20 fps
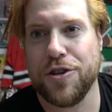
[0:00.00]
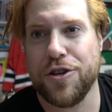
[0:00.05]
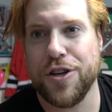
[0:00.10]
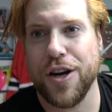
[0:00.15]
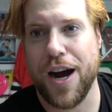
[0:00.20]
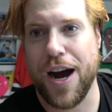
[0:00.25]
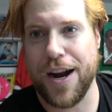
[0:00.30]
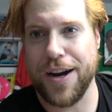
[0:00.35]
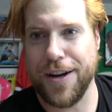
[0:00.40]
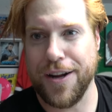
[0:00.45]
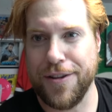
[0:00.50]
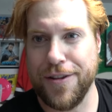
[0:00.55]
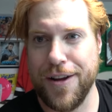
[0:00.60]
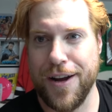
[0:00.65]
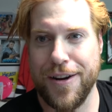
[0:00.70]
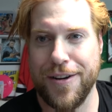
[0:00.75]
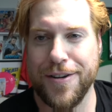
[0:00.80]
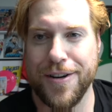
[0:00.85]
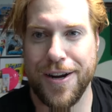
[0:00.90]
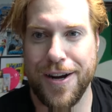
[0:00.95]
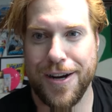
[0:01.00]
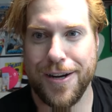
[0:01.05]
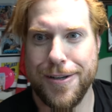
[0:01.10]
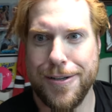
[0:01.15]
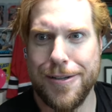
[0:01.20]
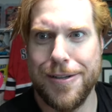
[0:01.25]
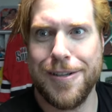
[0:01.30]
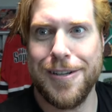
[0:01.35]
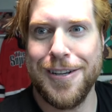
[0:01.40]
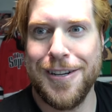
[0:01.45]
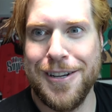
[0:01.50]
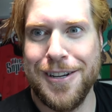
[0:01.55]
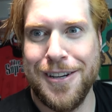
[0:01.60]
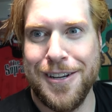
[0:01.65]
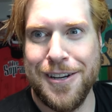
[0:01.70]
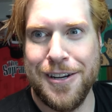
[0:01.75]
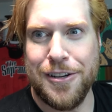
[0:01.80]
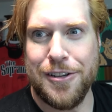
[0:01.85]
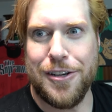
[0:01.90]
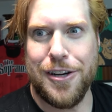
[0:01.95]
shot, and then, uh,
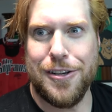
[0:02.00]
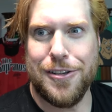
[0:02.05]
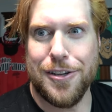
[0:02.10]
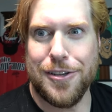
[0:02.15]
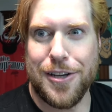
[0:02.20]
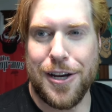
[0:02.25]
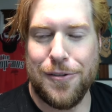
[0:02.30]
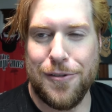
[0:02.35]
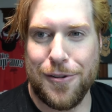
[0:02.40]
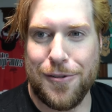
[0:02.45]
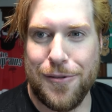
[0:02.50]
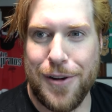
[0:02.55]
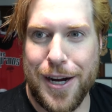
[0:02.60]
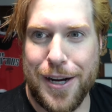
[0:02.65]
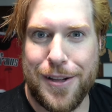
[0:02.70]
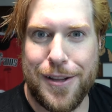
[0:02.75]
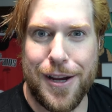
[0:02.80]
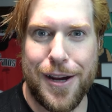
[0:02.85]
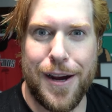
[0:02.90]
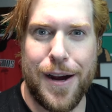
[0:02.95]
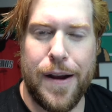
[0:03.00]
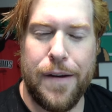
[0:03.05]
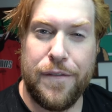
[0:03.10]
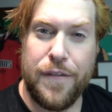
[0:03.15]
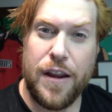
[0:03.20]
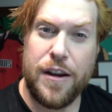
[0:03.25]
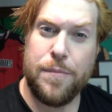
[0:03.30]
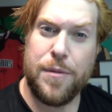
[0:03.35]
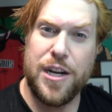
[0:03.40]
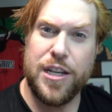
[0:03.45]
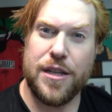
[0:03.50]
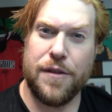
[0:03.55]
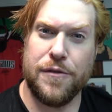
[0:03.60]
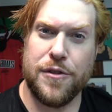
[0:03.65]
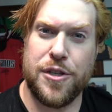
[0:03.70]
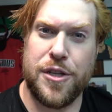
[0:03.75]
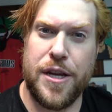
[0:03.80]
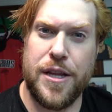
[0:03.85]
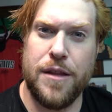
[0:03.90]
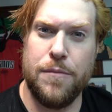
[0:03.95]
Jesus, I look like, the, uh, if anybody's ever
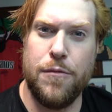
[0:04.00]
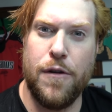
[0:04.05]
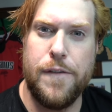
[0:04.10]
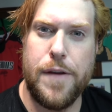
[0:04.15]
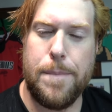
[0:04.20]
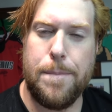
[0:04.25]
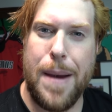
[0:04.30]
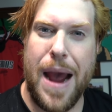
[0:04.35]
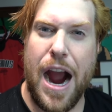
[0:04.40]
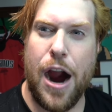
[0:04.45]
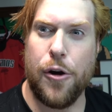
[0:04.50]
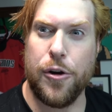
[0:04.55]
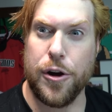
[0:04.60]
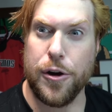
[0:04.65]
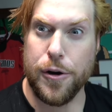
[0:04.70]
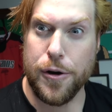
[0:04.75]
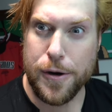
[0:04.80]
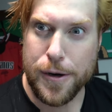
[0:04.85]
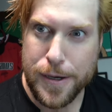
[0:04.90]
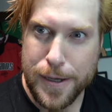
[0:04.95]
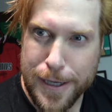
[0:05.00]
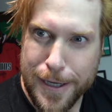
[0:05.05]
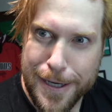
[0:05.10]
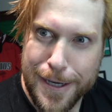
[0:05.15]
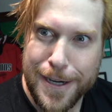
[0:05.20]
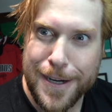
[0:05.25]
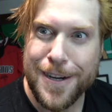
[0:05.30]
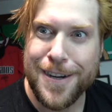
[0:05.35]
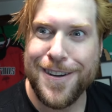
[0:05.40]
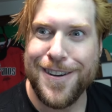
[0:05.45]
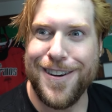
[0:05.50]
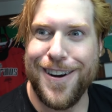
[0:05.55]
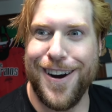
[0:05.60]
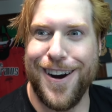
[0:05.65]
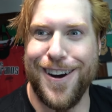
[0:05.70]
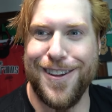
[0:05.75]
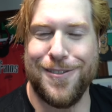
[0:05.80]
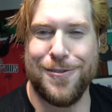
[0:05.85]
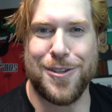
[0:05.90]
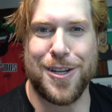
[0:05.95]
seen the movie Powder,
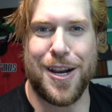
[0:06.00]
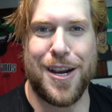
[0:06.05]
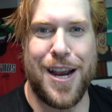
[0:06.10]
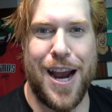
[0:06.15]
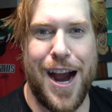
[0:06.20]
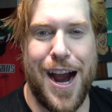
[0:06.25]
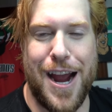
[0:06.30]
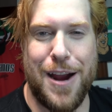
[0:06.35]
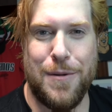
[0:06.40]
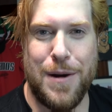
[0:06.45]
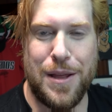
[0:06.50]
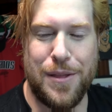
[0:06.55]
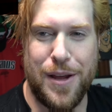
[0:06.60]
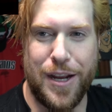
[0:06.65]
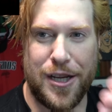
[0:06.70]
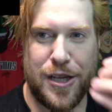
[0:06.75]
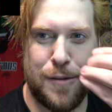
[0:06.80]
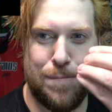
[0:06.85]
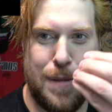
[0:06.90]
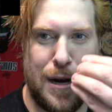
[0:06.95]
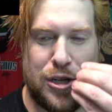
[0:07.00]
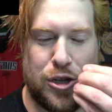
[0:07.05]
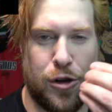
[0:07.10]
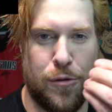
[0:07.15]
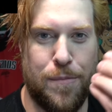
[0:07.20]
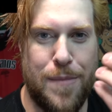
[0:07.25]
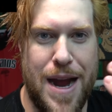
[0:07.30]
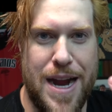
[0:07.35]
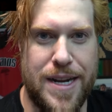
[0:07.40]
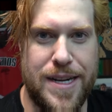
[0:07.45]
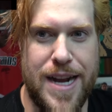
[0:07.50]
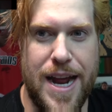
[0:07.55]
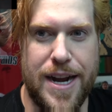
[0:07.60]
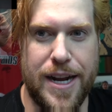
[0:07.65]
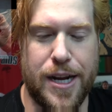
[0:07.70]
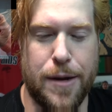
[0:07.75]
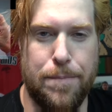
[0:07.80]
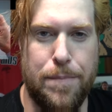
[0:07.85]
uh, there's a guy who had, like, special magnetic